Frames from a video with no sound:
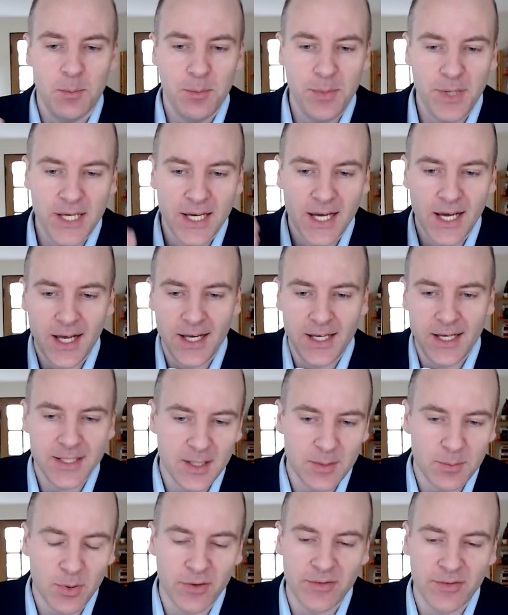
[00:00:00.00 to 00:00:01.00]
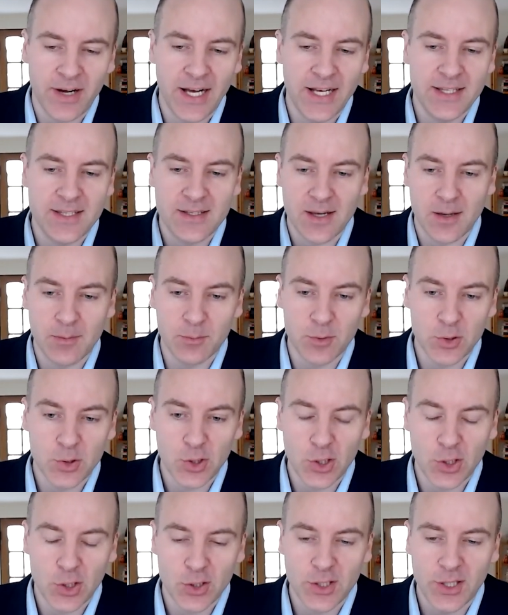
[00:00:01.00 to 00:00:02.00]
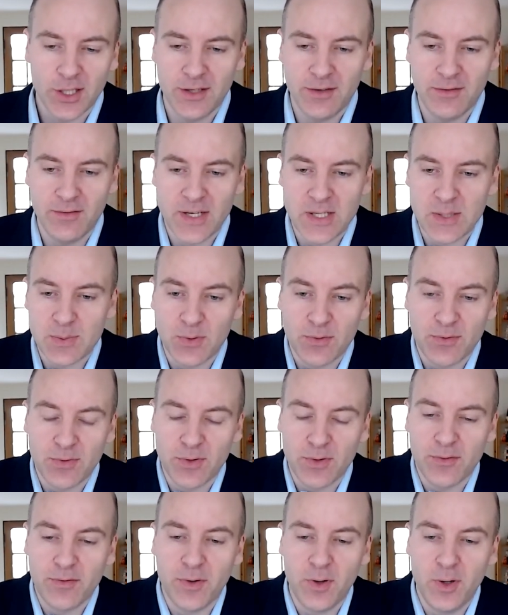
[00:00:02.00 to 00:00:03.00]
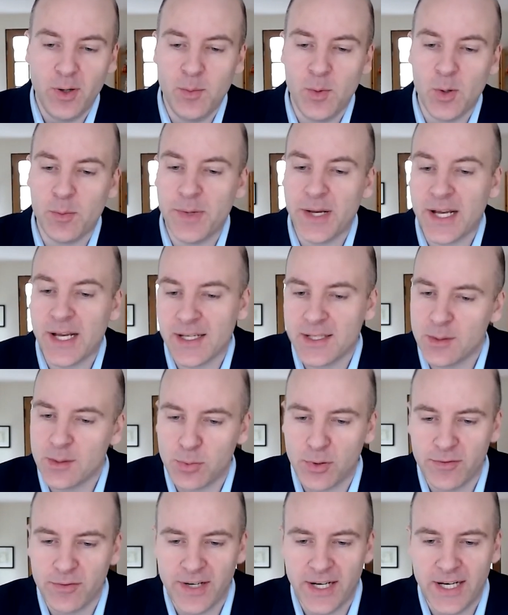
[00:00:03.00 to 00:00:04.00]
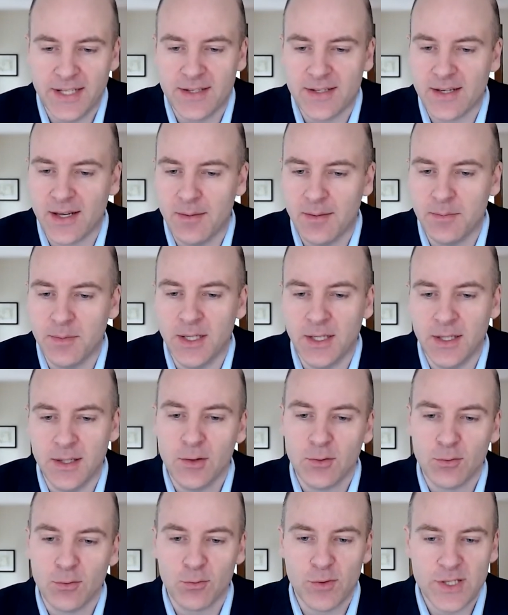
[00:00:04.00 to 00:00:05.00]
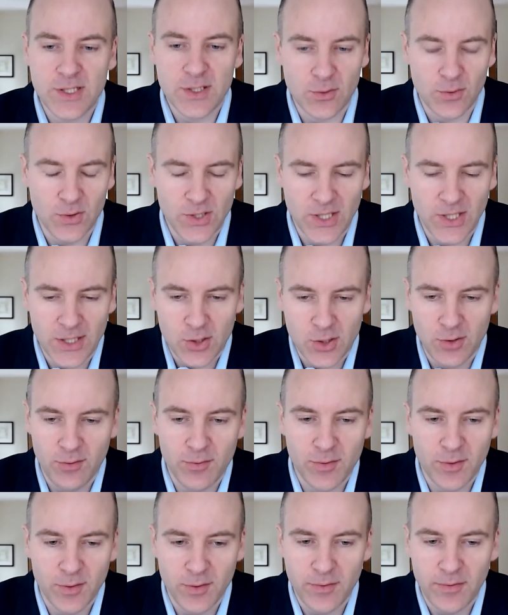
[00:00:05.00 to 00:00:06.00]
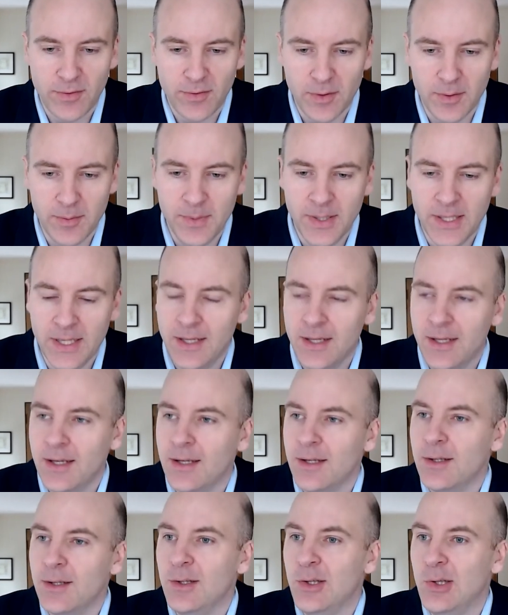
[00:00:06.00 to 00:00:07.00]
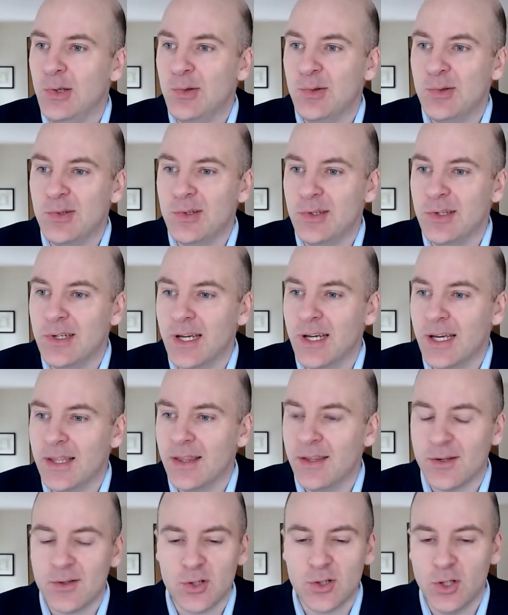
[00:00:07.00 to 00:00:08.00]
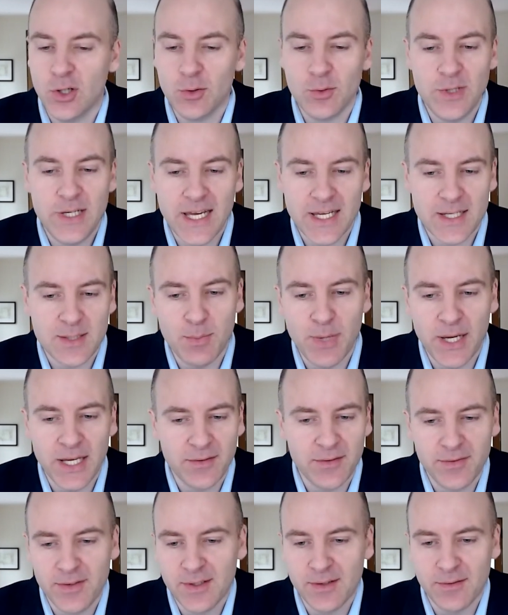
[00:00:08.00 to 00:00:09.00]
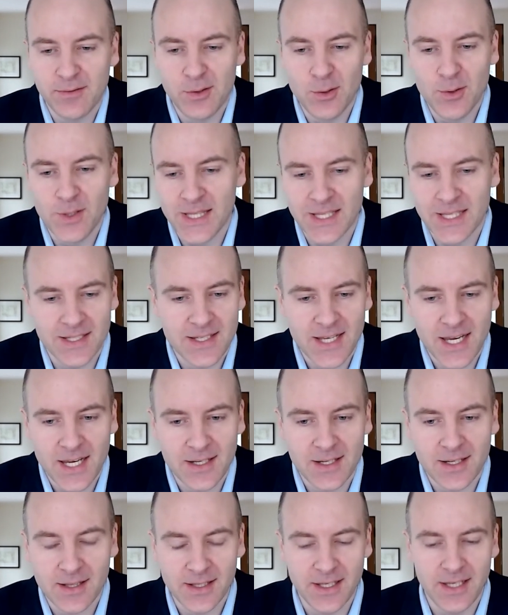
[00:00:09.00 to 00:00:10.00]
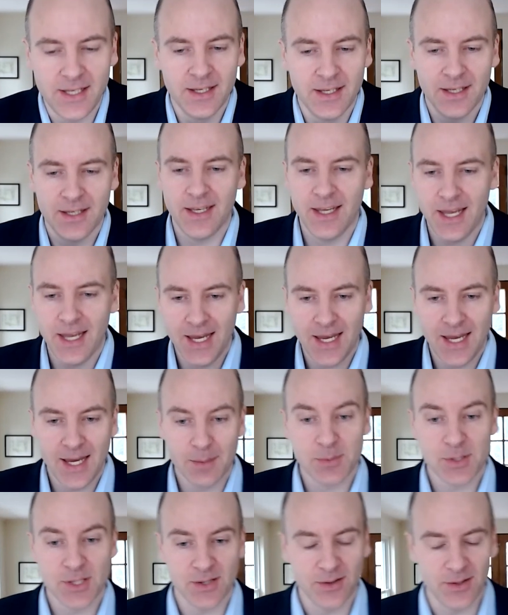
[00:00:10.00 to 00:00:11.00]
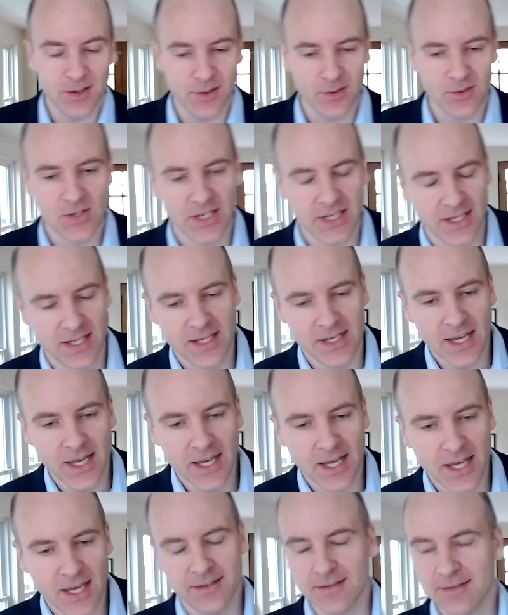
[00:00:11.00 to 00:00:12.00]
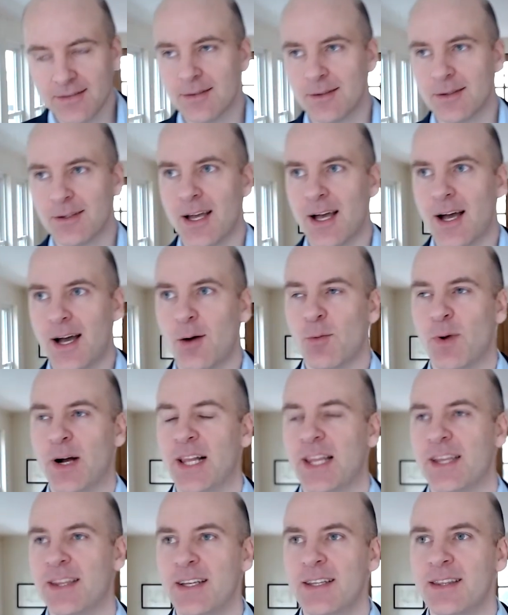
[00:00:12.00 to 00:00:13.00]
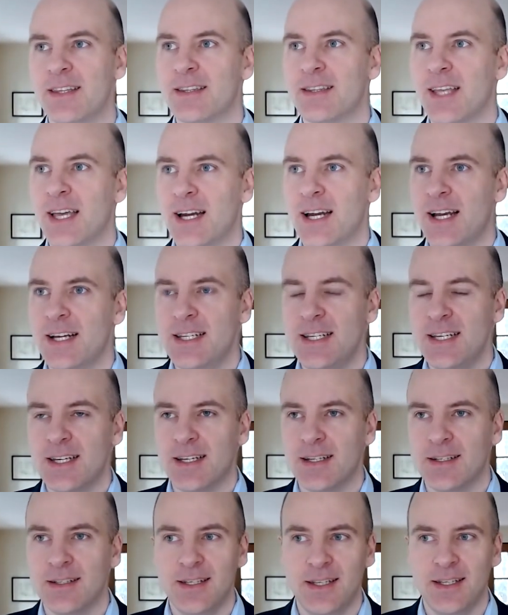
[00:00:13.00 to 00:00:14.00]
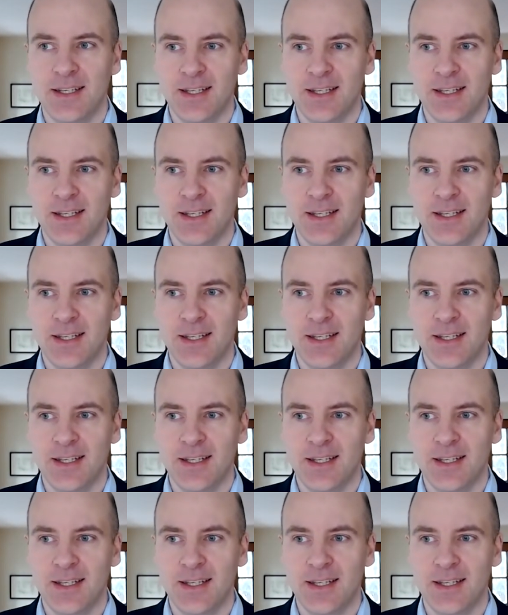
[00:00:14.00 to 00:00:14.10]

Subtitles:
because it provides some return on investment for the firm, or because it provides some risk reduction for the firm. There's no net benefit of doing this technically absent those. And while I think that idea